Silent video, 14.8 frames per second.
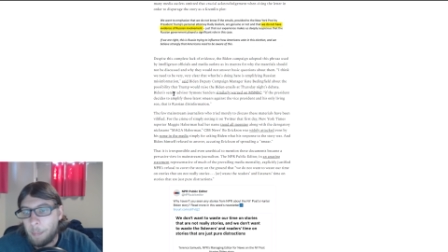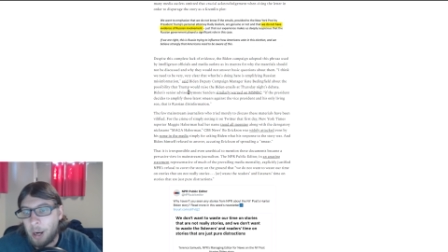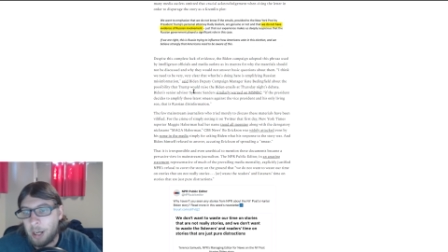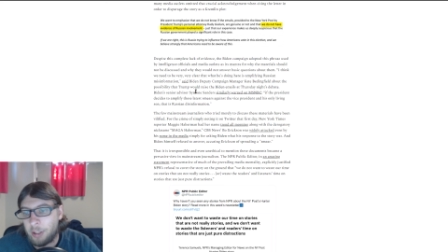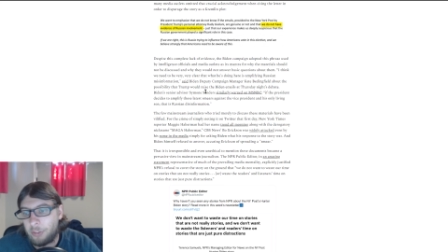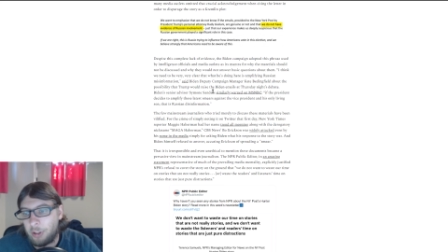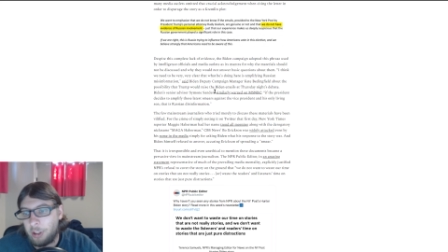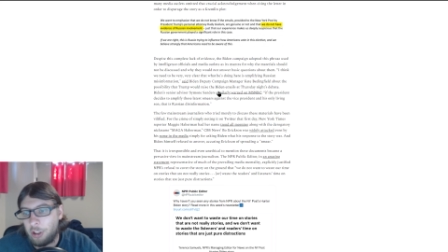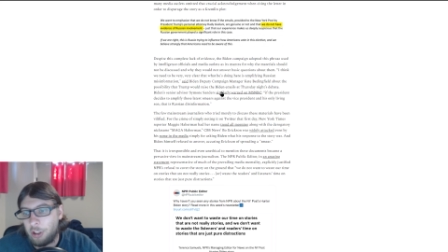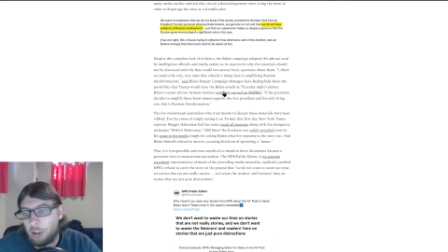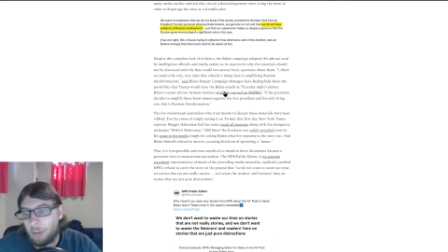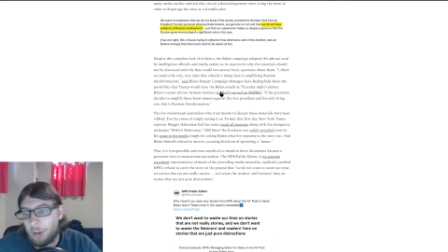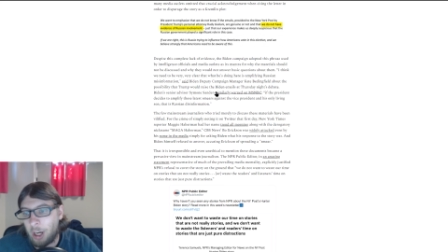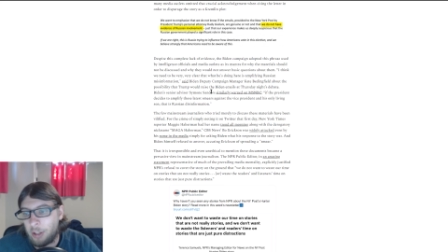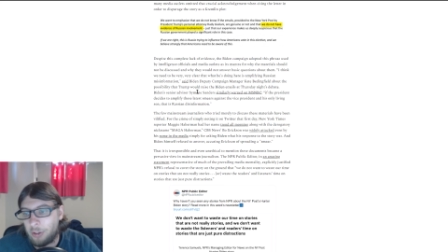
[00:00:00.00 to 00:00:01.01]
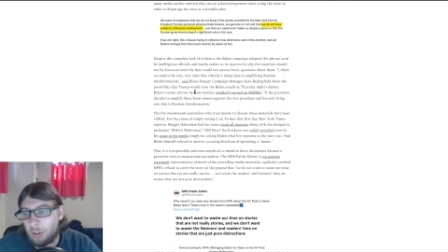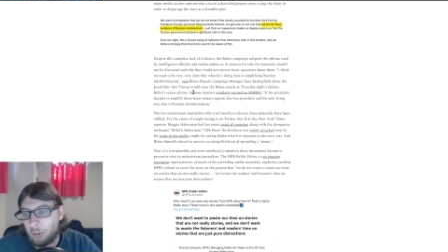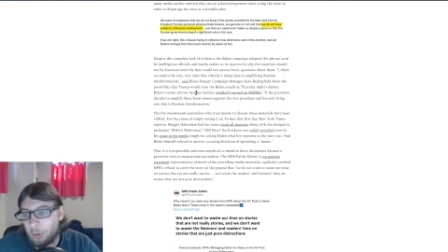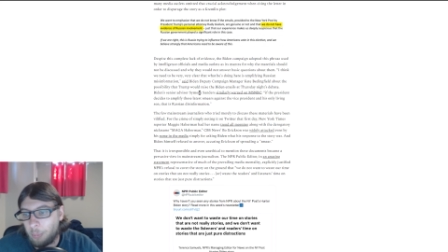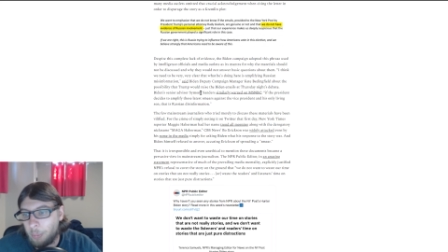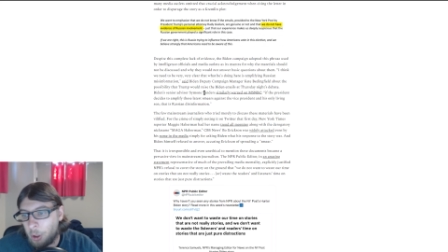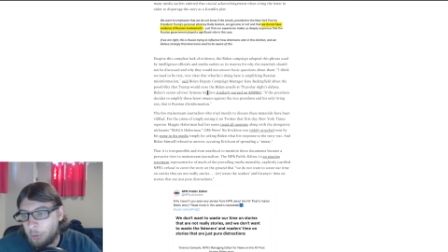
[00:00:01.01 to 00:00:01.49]
Biden's senior advisor
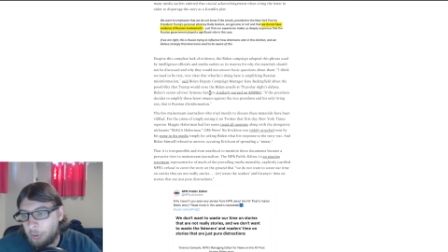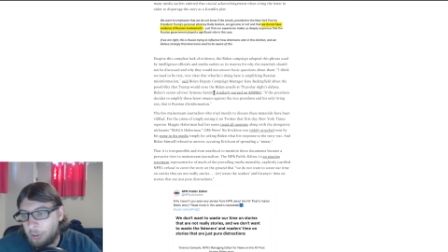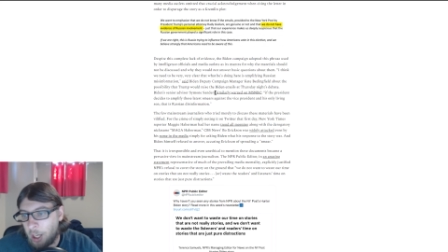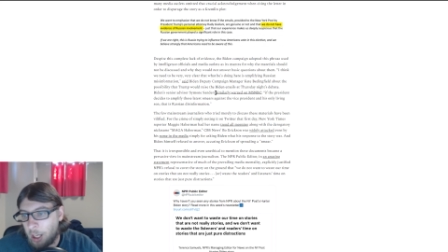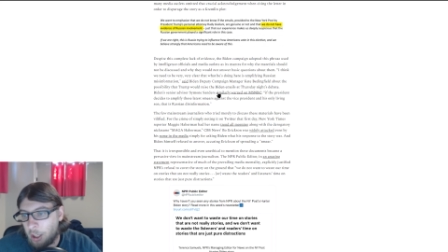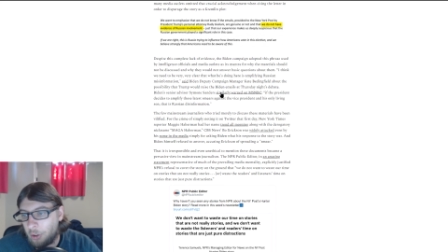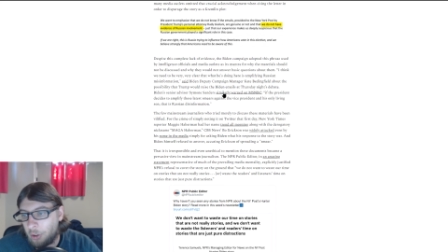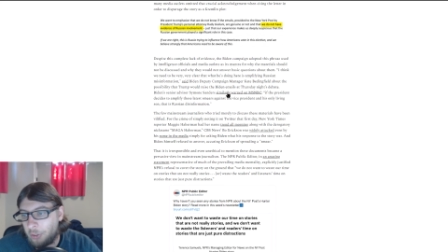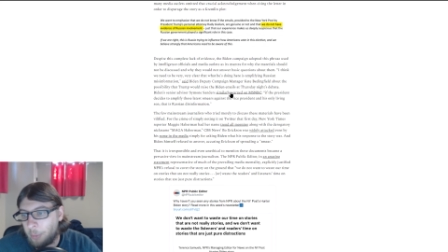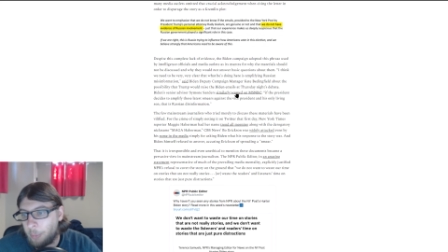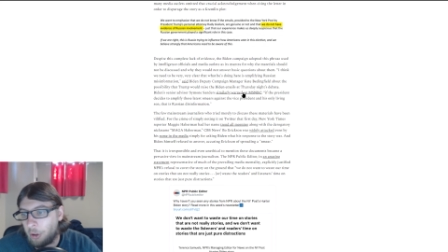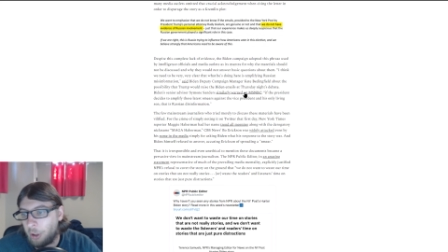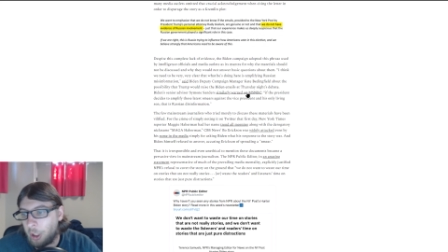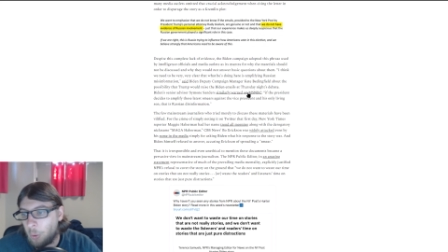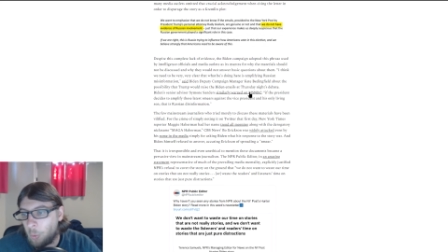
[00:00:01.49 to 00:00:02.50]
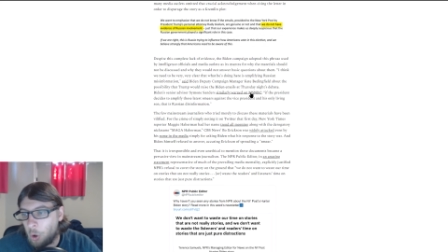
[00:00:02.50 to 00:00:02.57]
Simone Sanders similarly